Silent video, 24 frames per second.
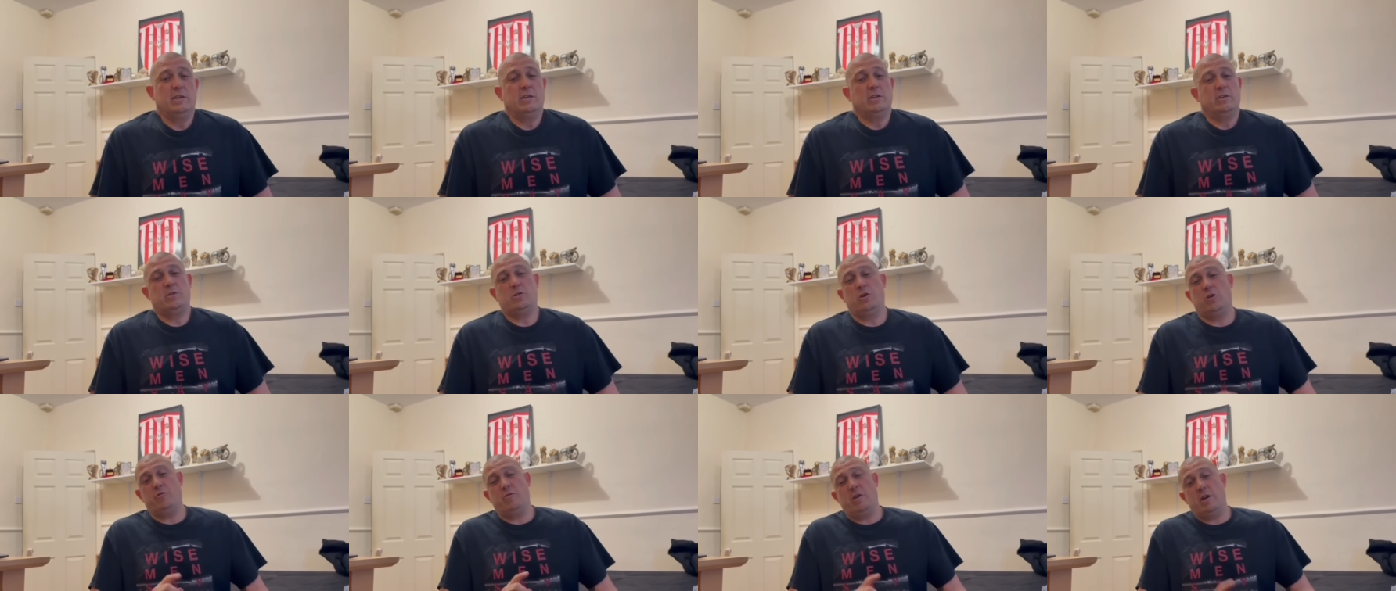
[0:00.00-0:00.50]

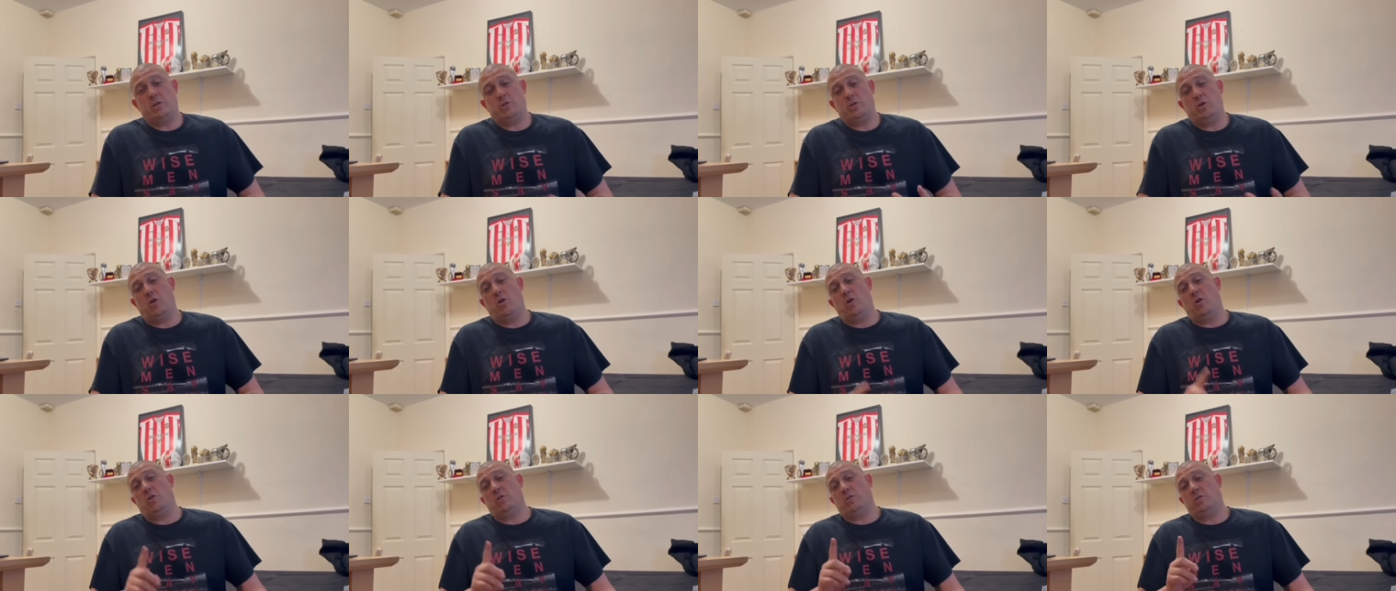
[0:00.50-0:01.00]
contract
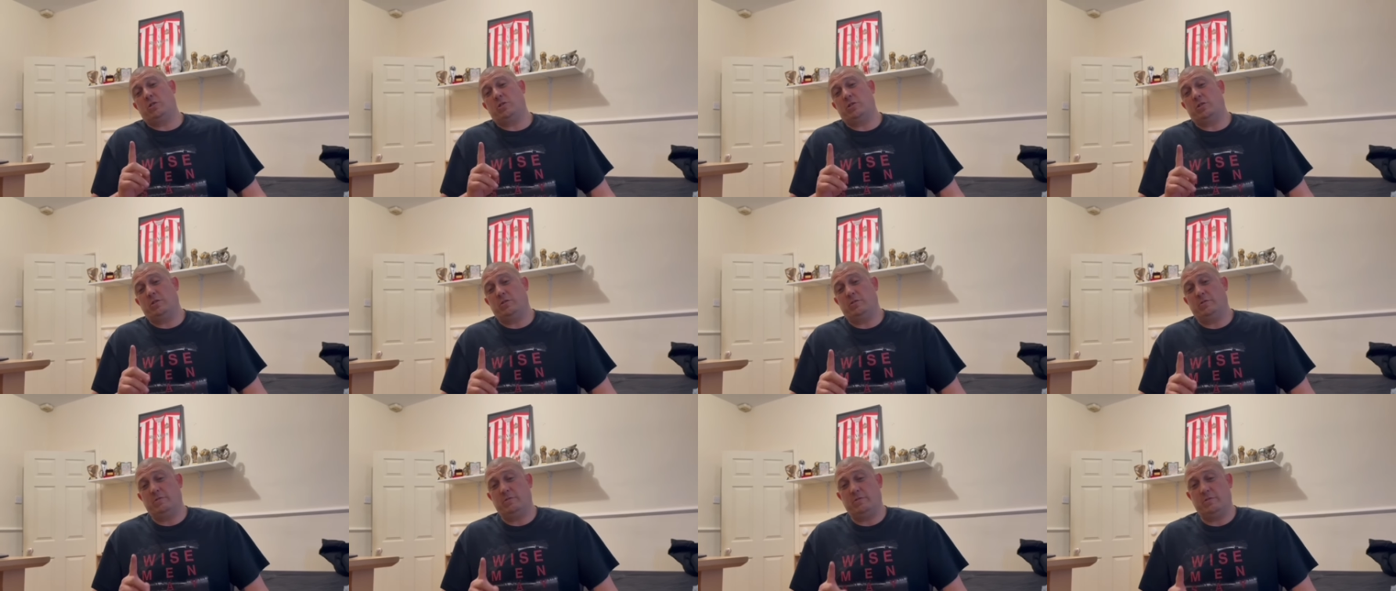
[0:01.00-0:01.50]

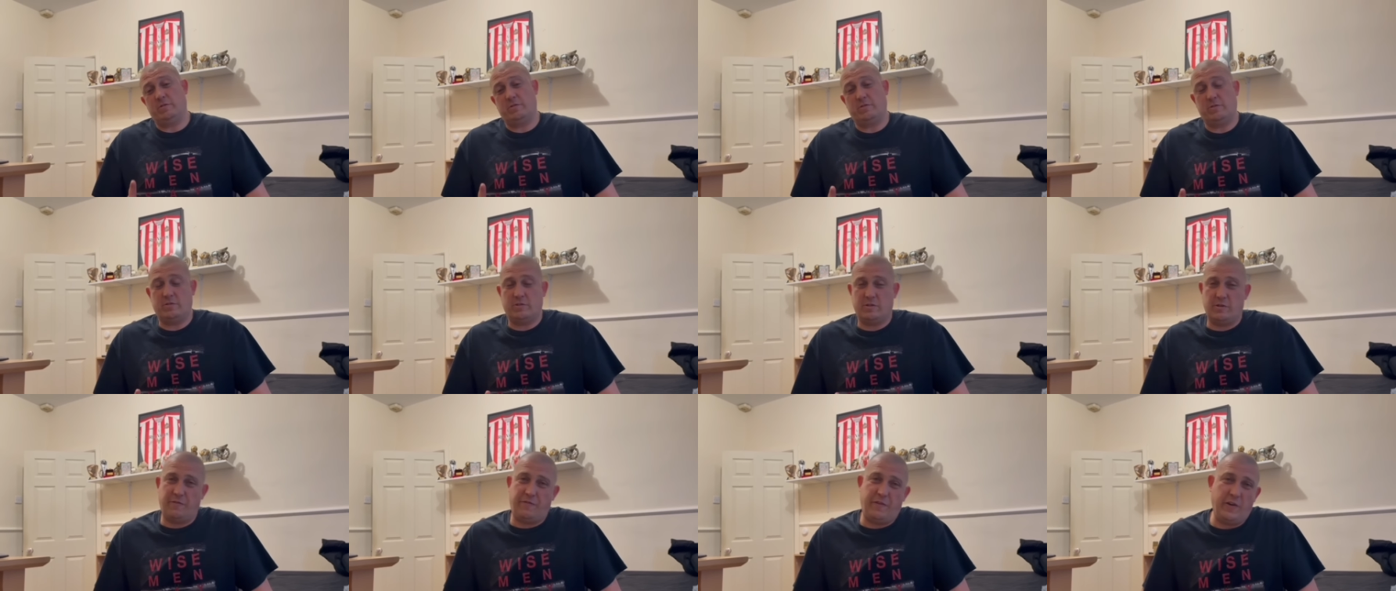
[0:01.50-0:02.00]
talks,
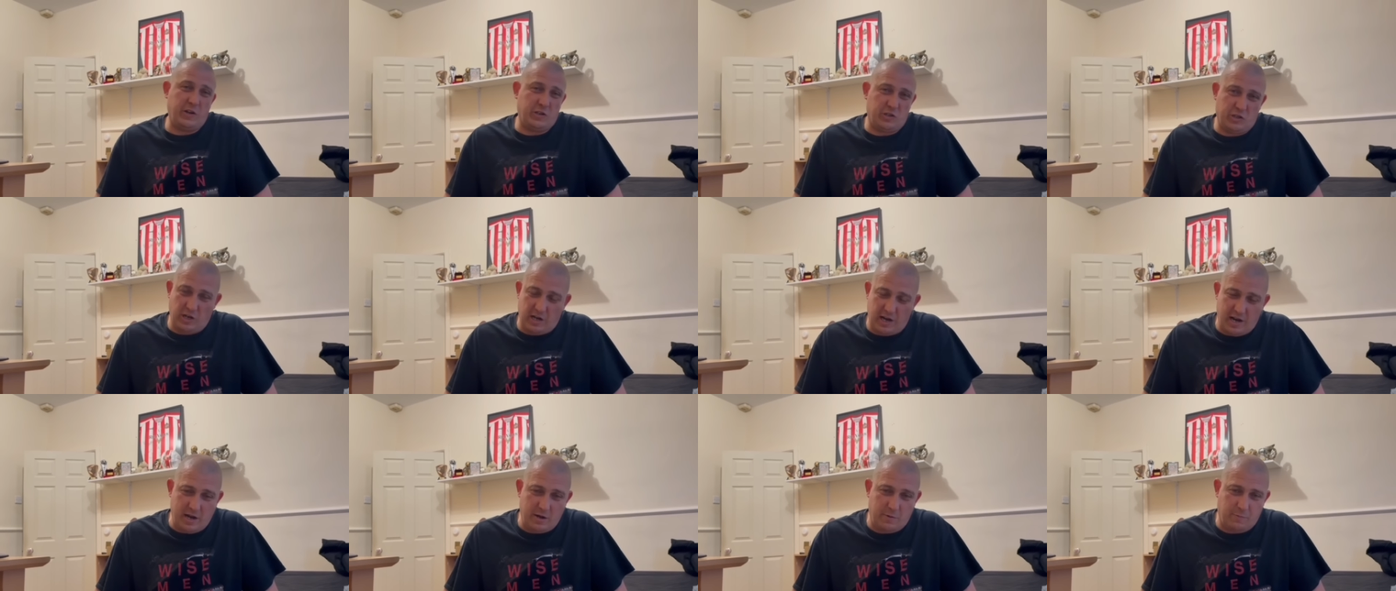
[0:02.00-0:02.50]
the fixture
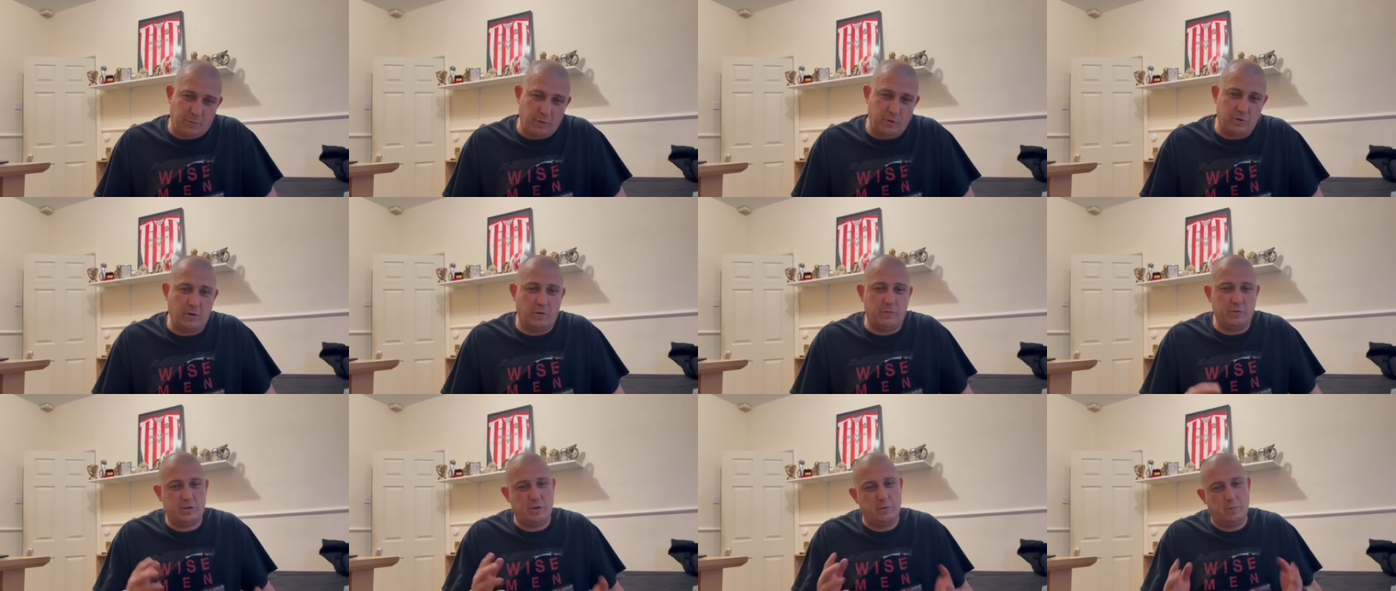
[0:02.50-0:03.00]
league, but
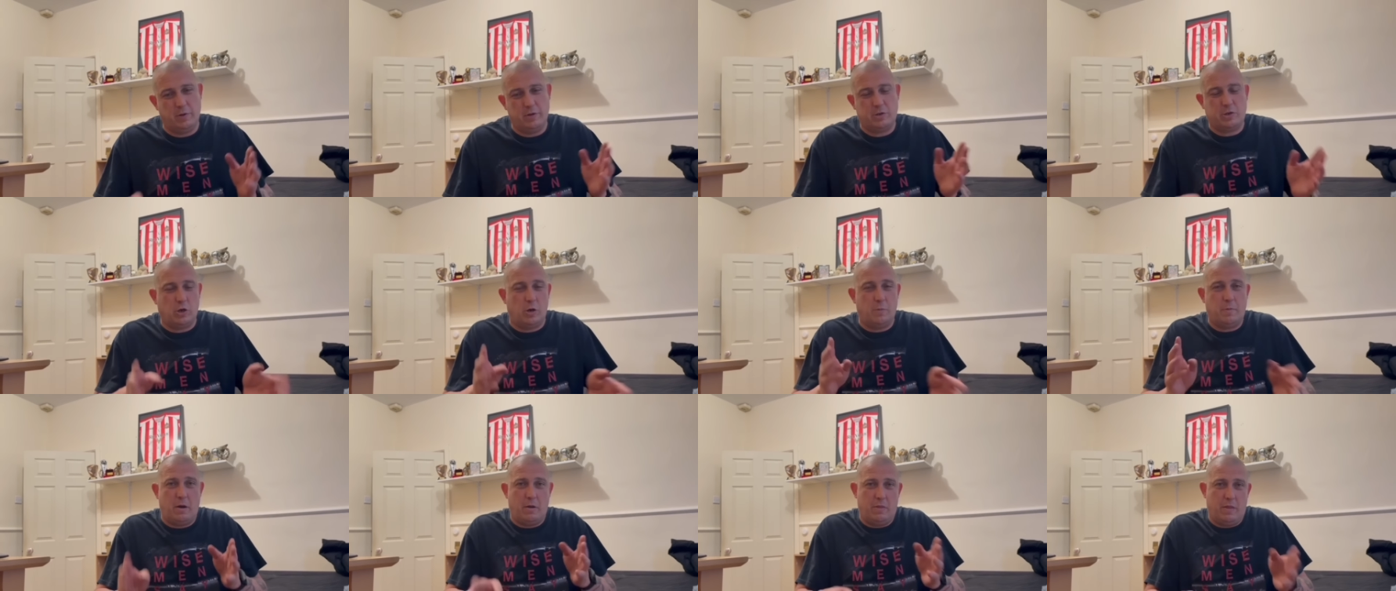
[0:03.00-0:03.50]
obviously we'll
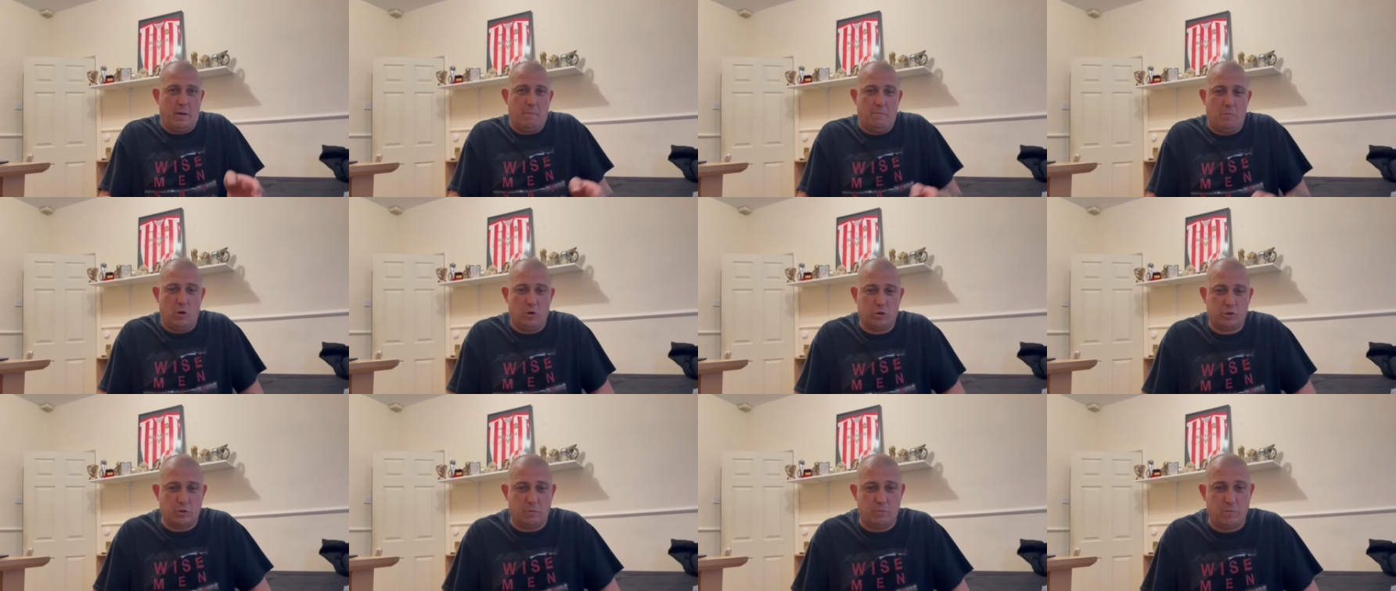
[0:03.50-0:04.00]
talk about that
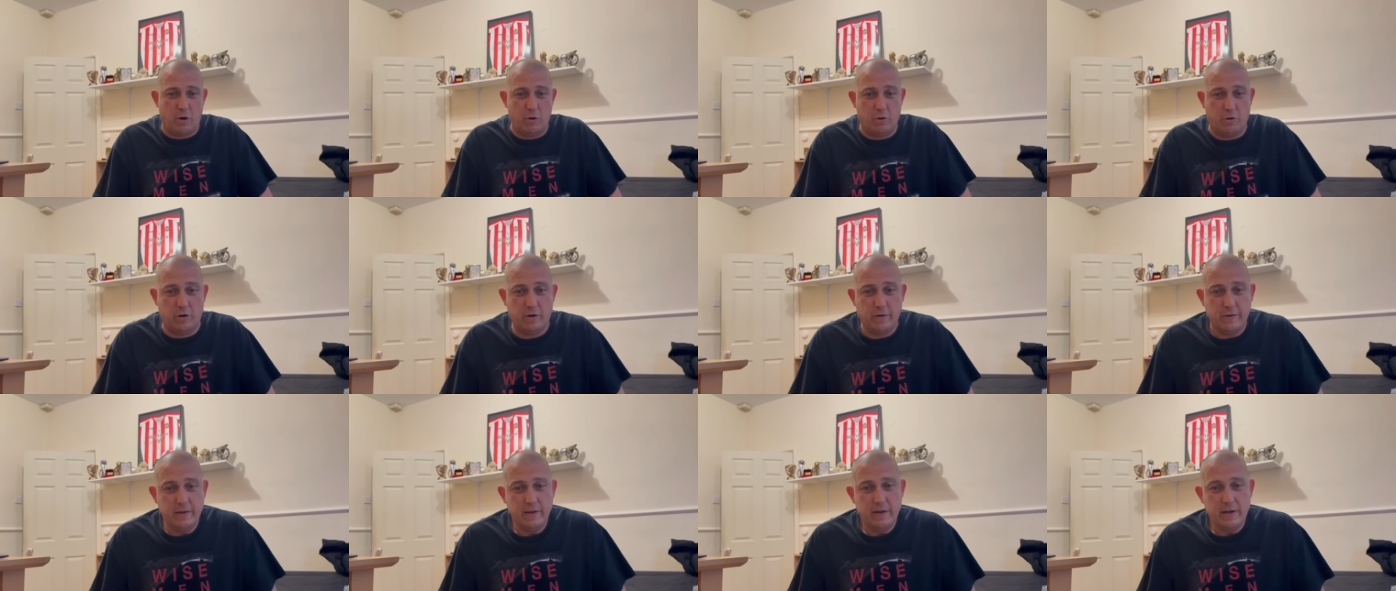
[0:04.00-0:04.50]
more
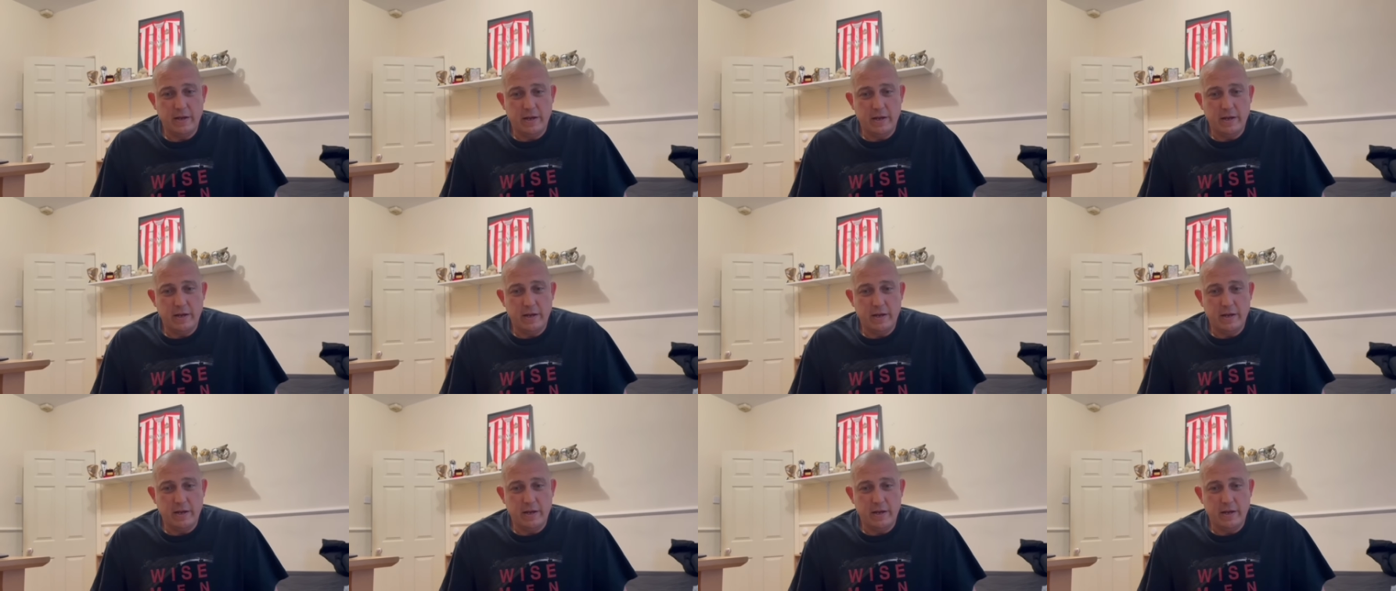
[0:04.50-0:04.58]
tomorrow.